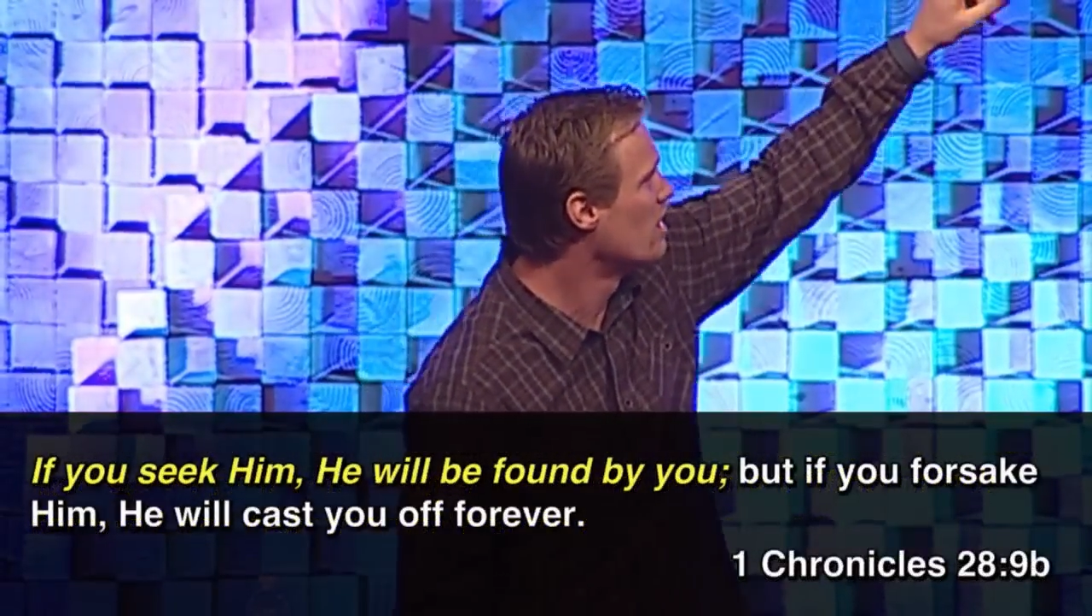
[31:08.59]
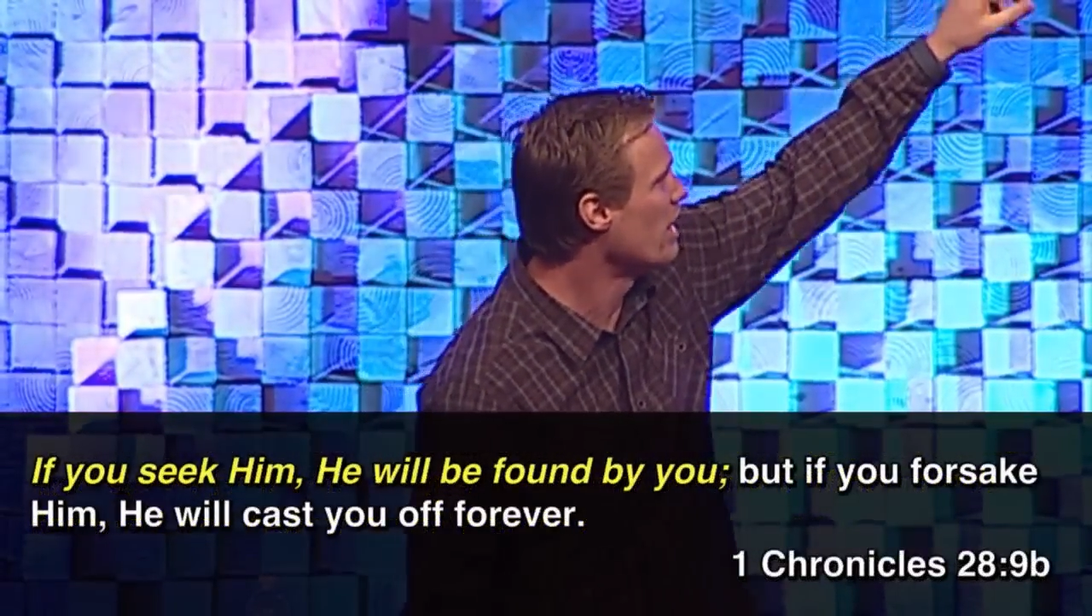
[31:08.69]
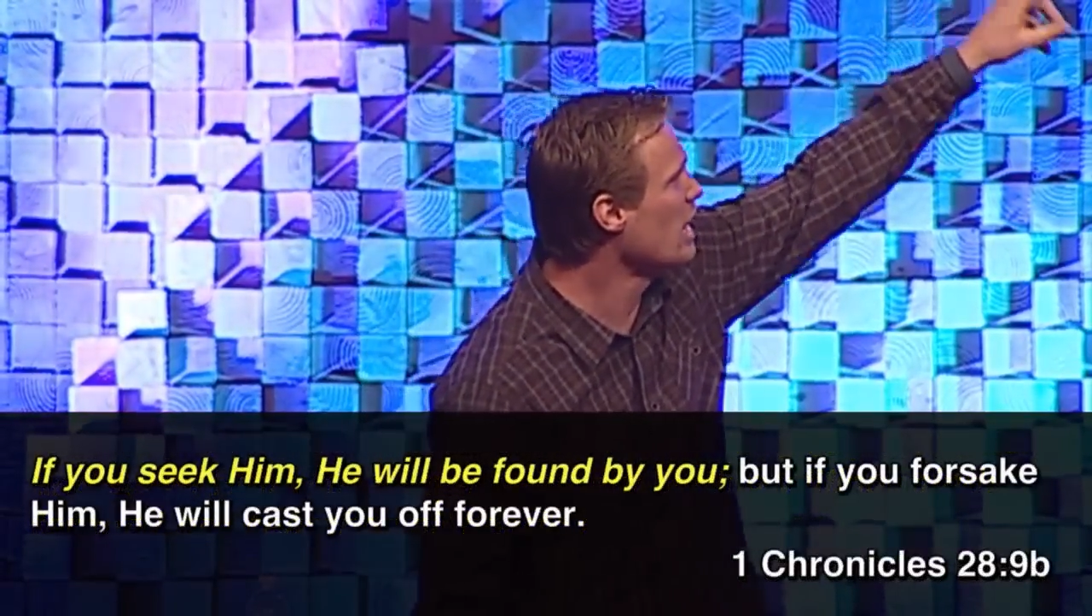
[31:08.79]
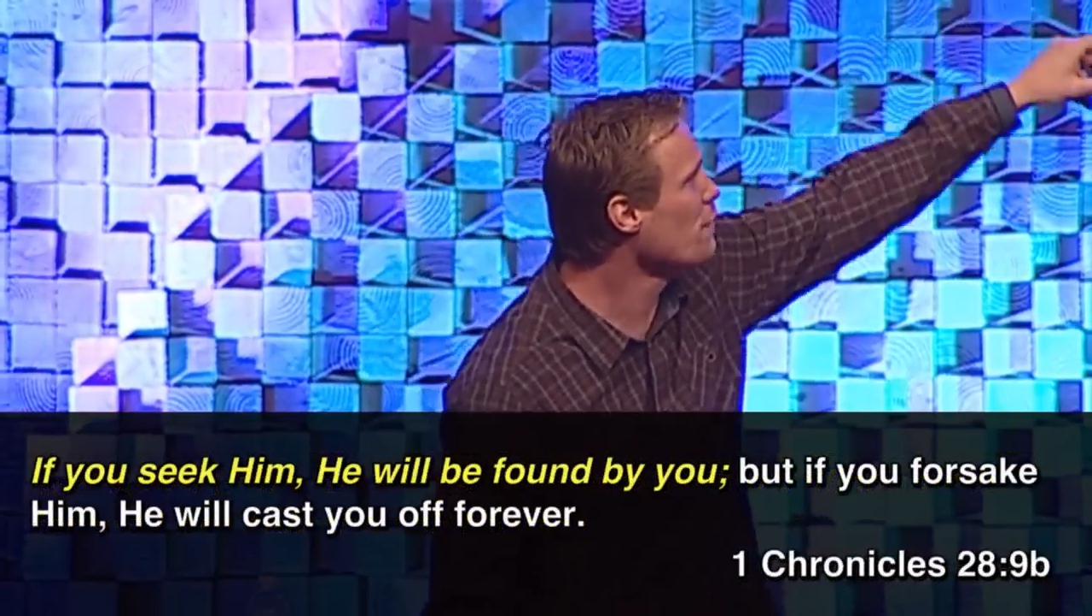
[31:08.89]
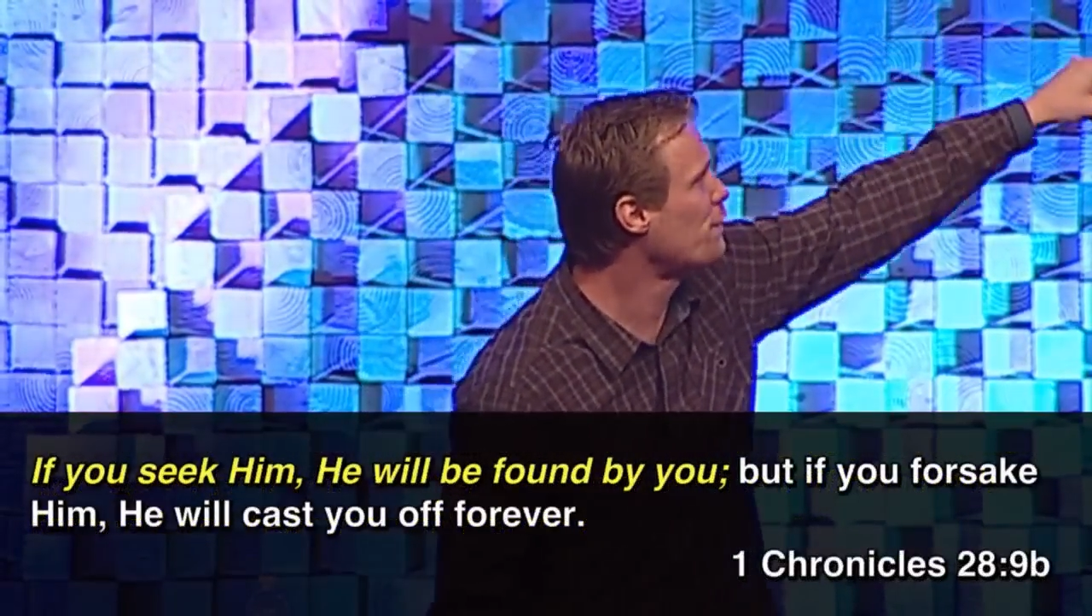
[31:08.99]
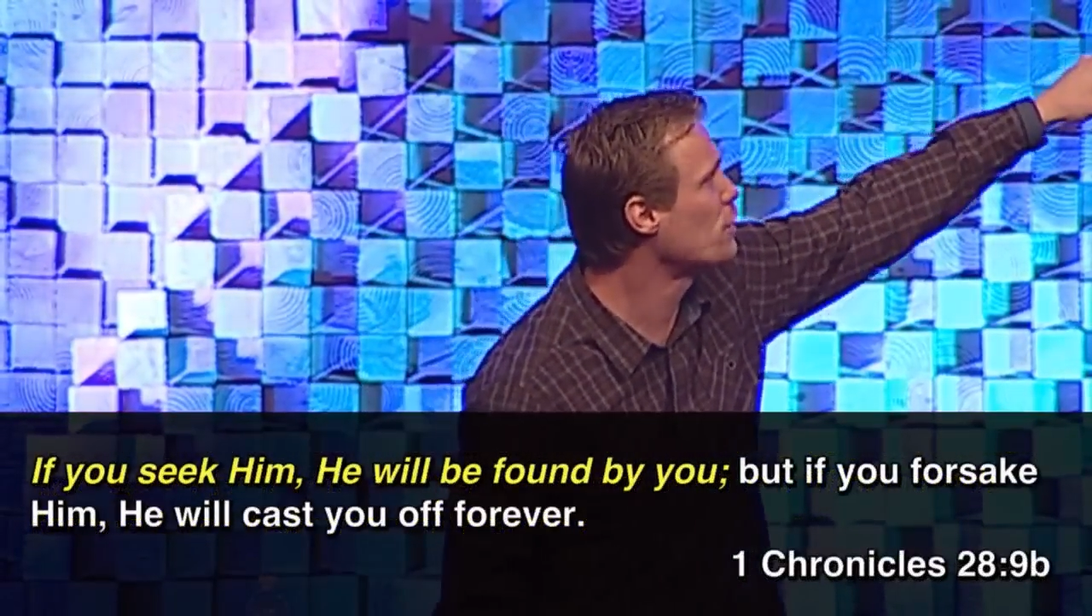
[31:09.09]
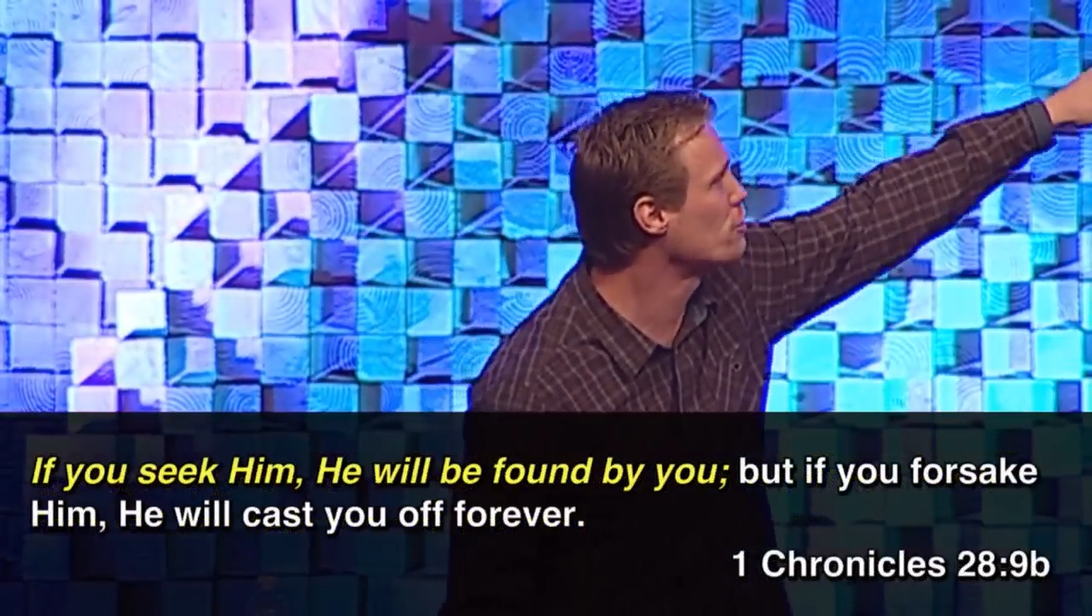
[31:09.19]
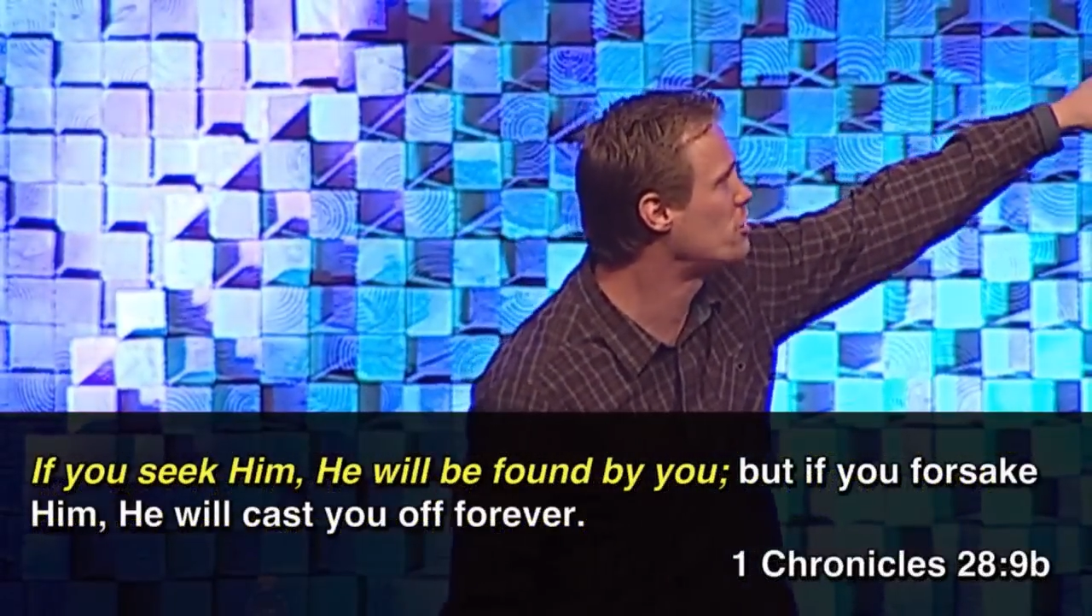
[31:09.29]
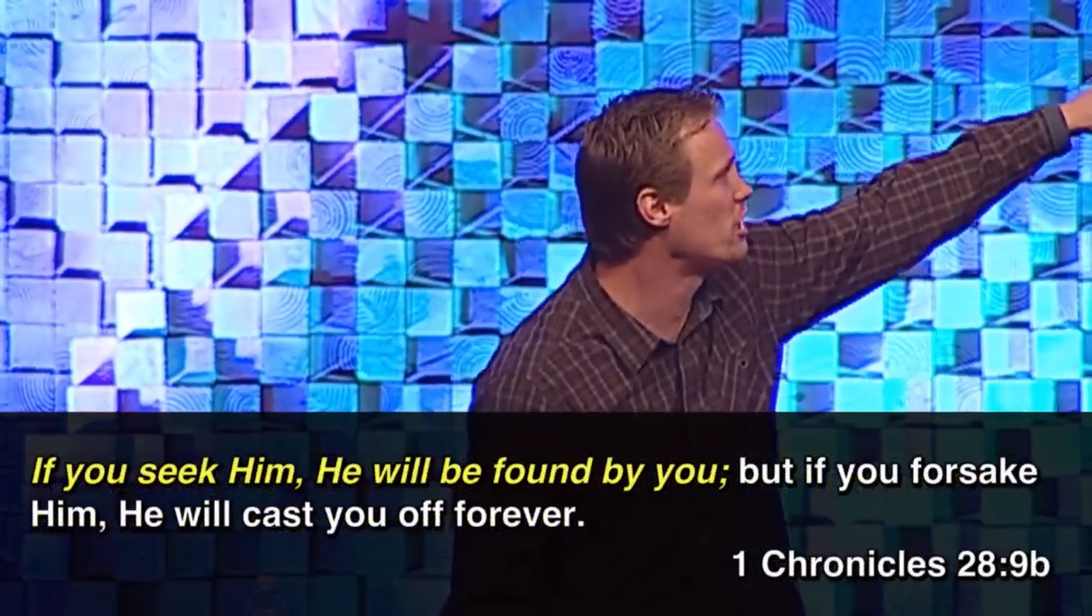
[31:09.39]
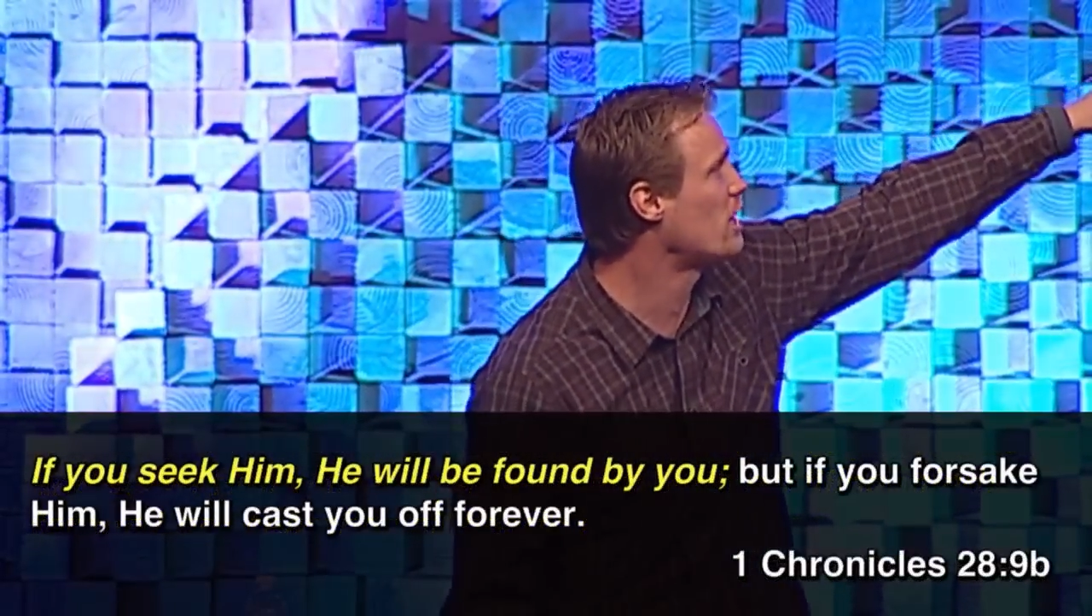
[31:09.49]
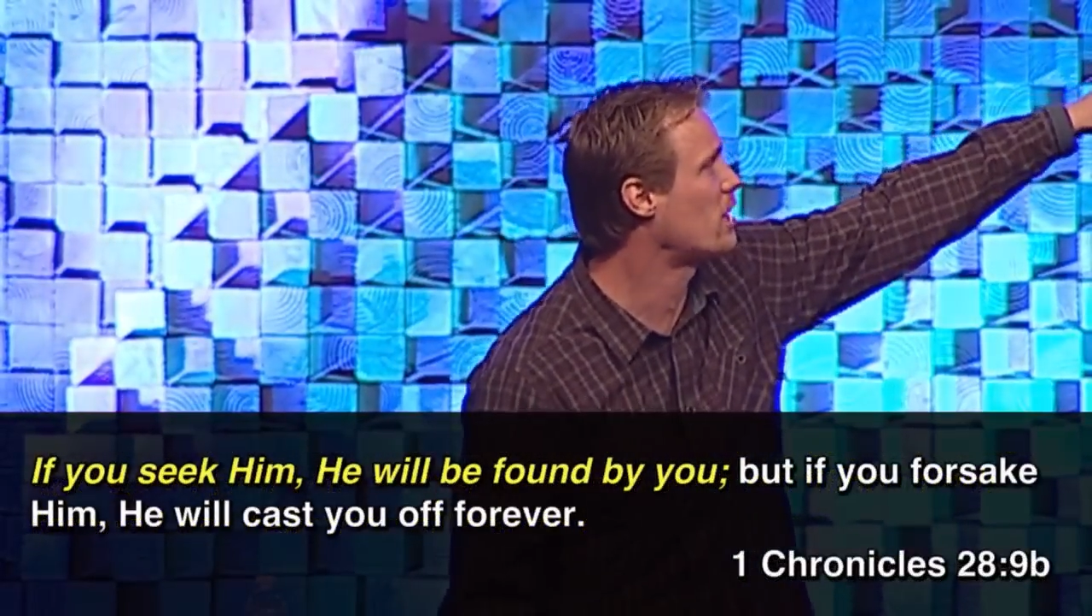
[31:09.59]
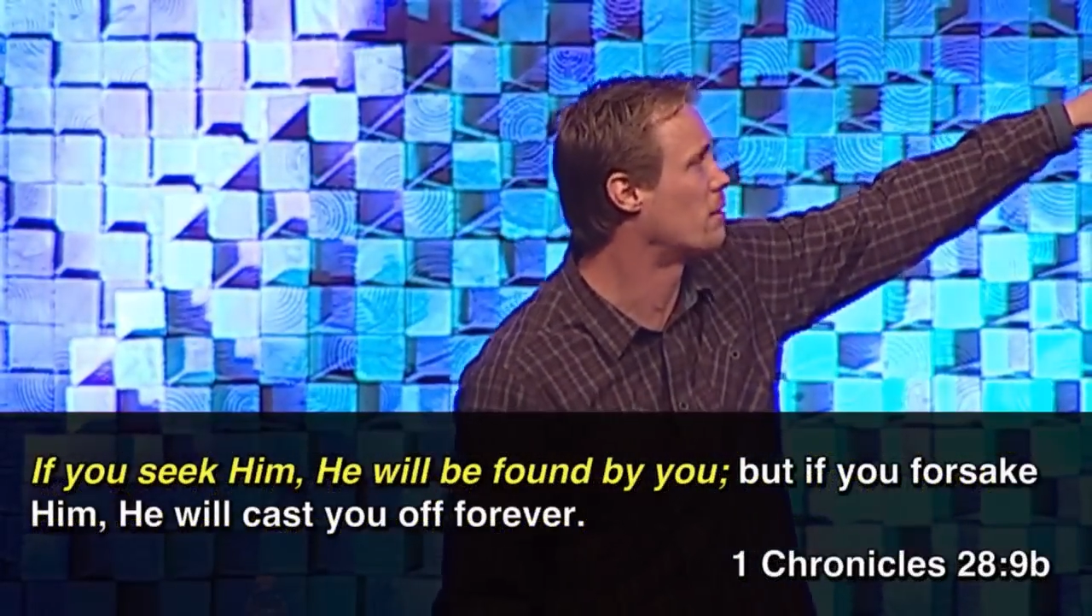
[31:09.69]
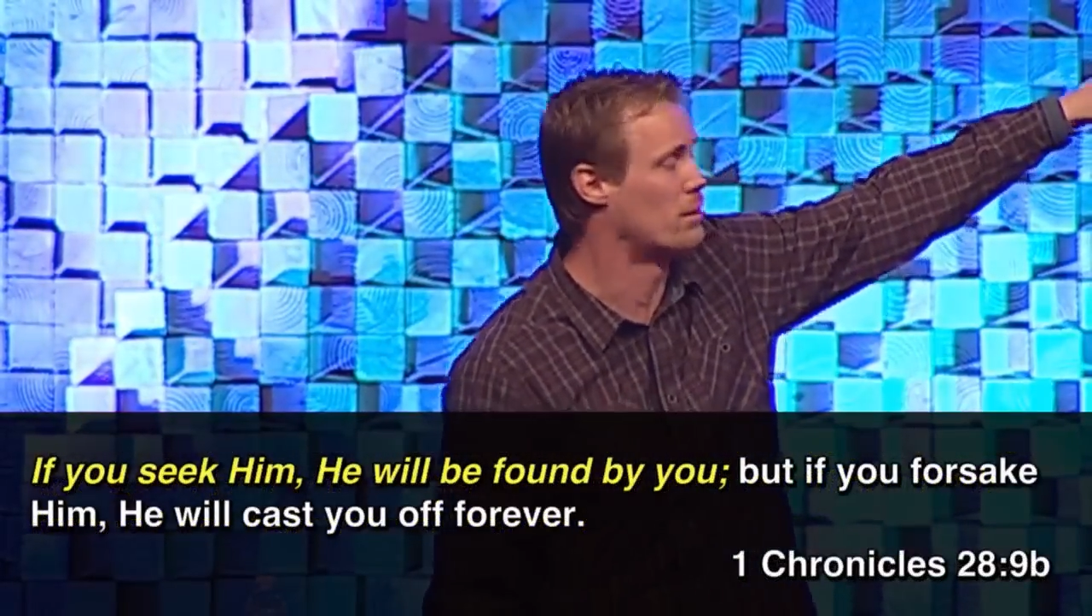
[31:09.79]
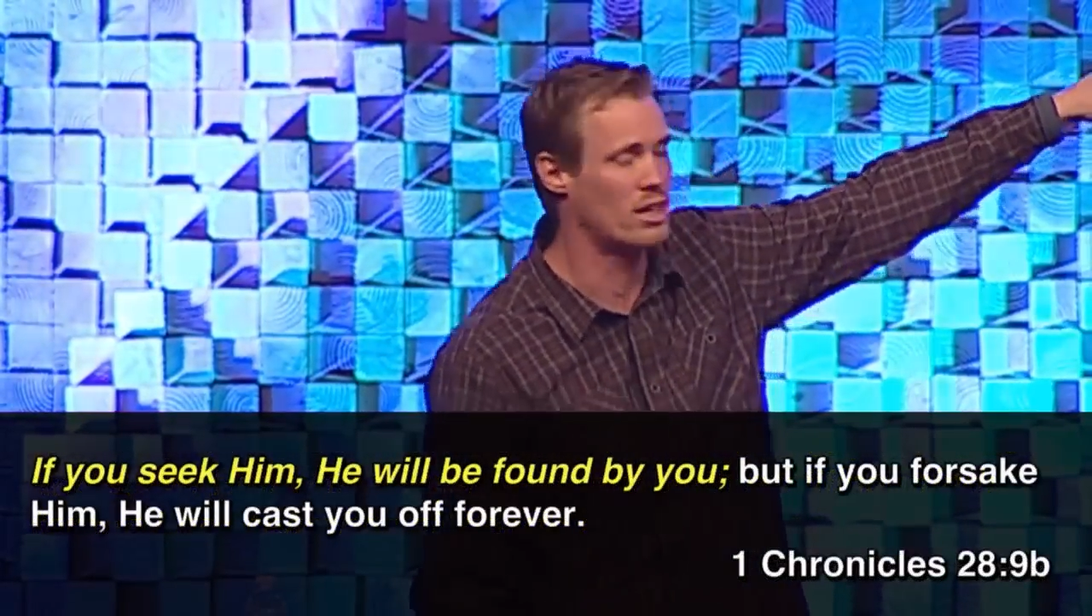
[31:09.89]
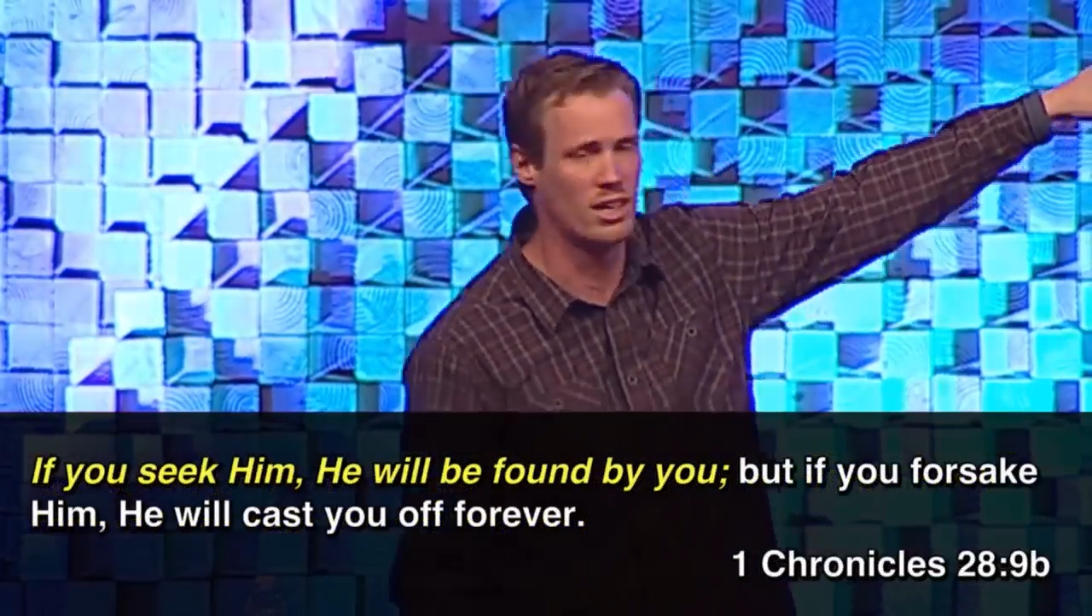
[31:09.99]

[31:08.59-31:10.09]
If you seek him,